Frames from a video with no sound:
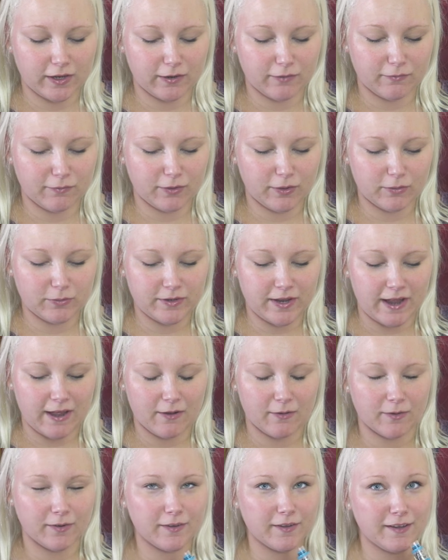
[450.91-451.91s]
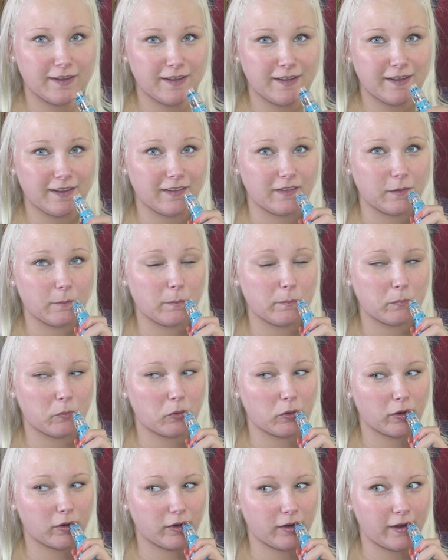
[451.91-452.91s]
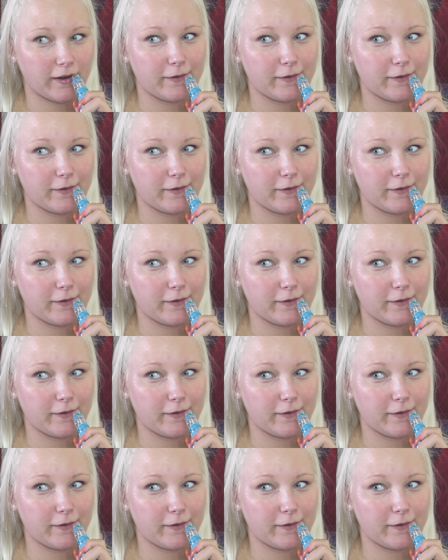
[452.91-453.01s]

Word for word: airflow down a little bit more.